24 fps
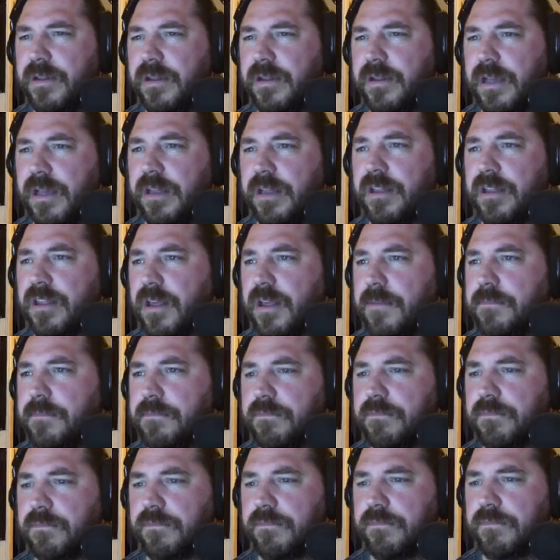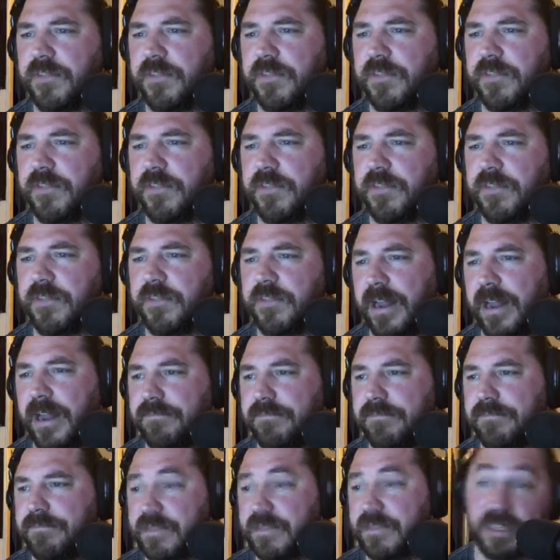some film, though, that I
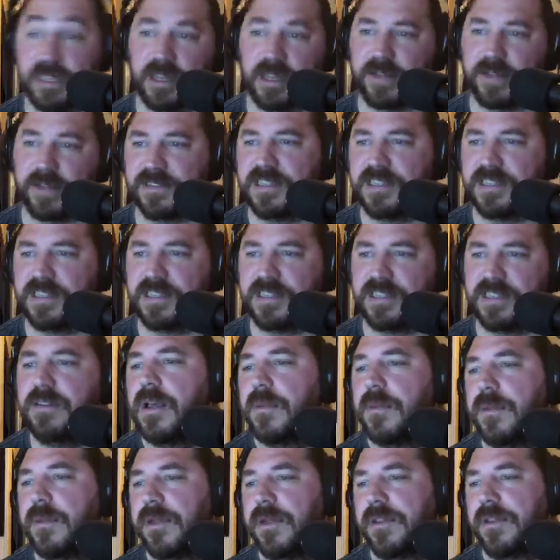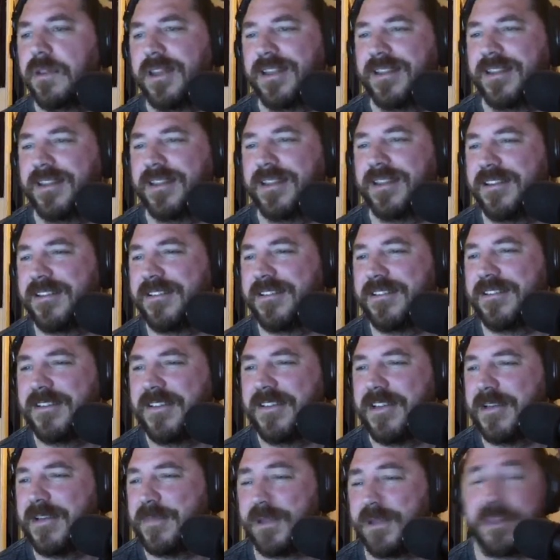still haven't seen.
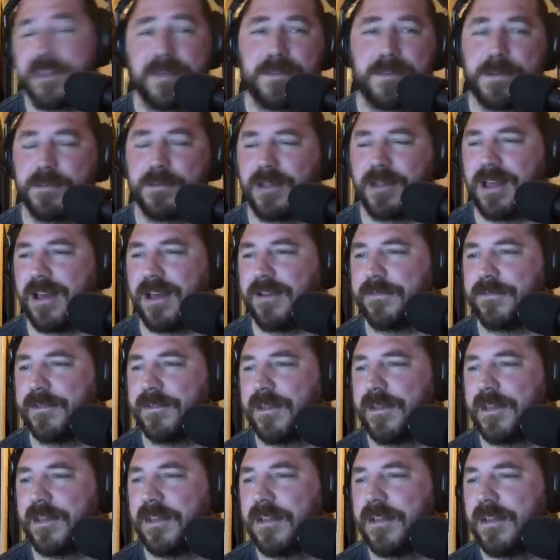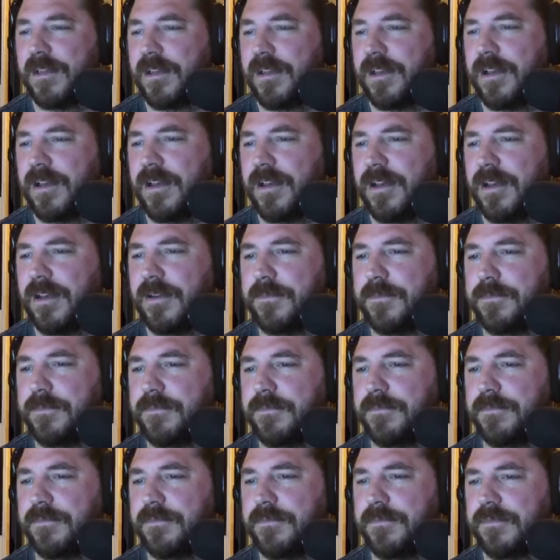But some people have.
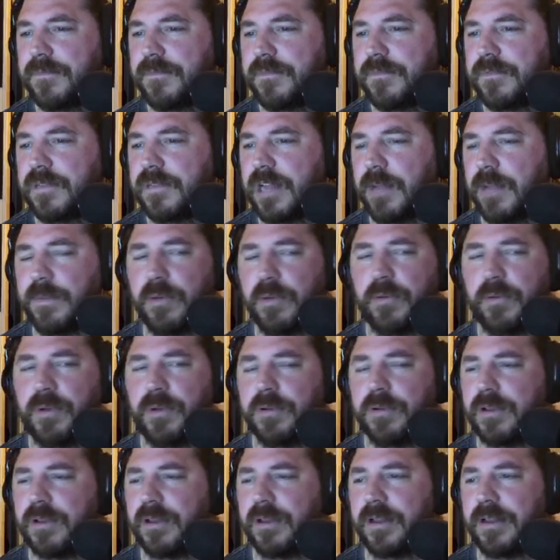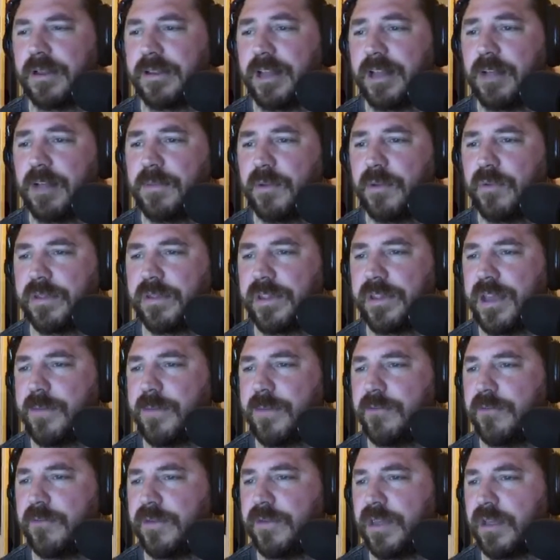Tell me what that
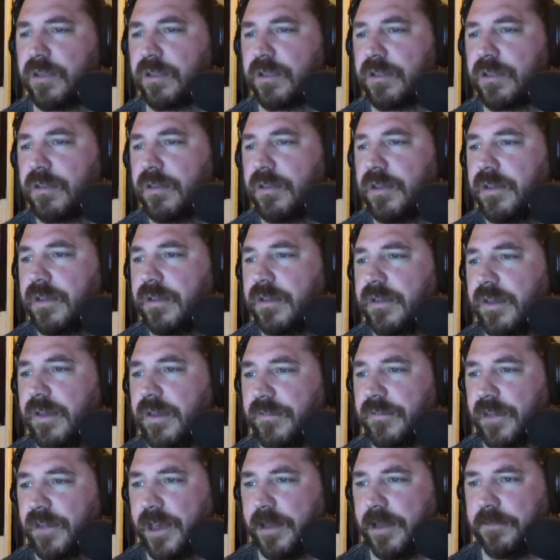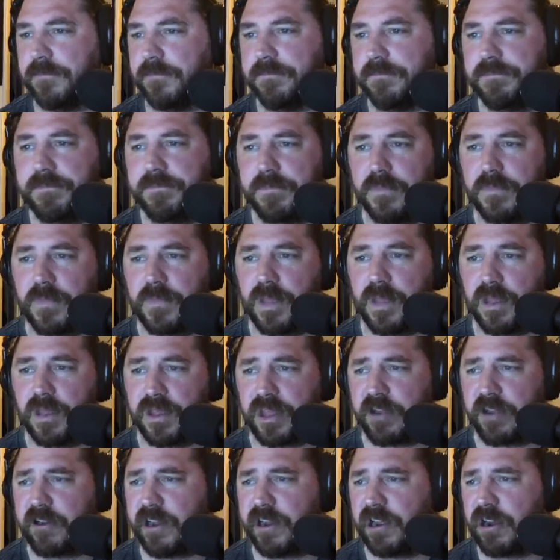movie is, if you can.
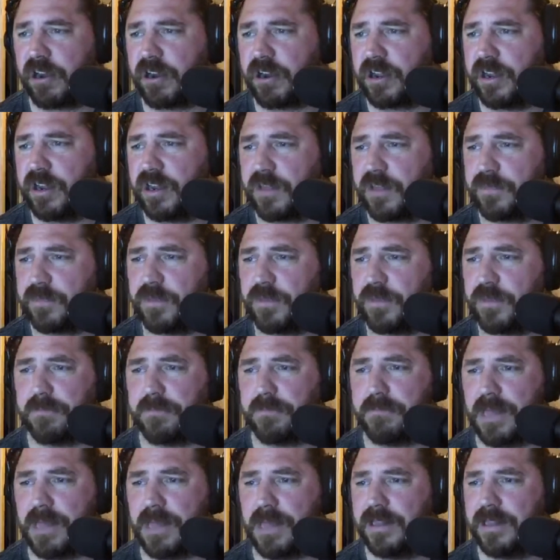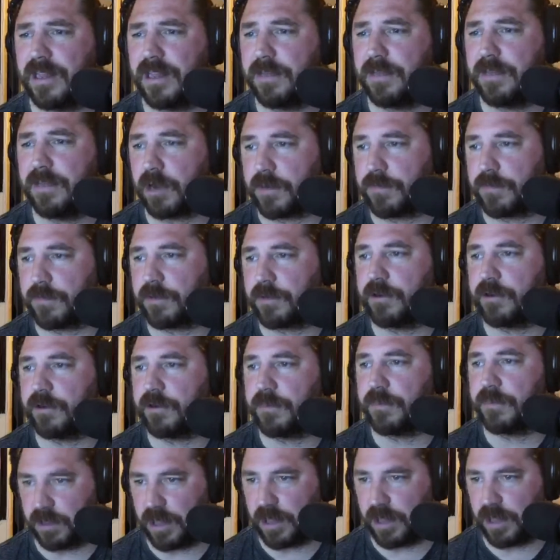Sarah Yarkin is playing Melody. Mark Burnham
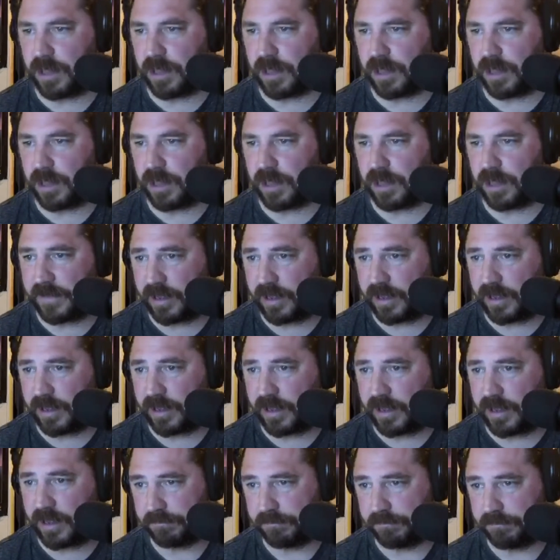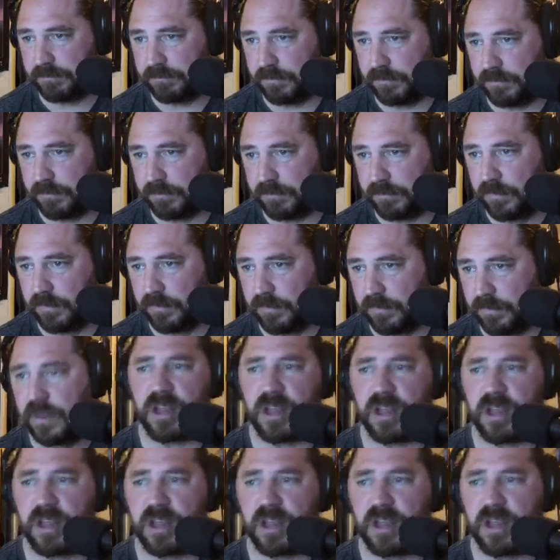is Leatherface.
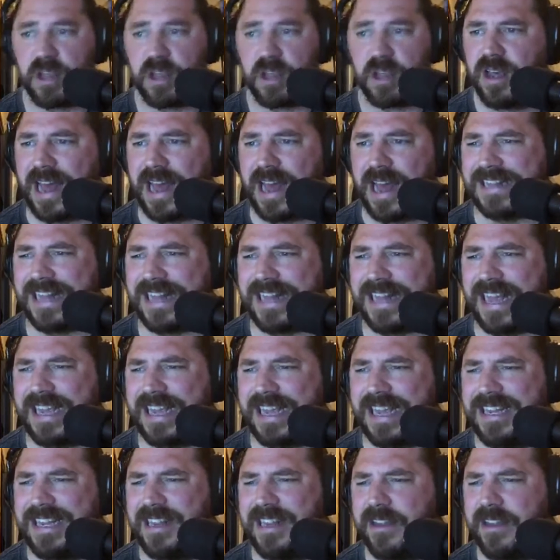Jessica Elaine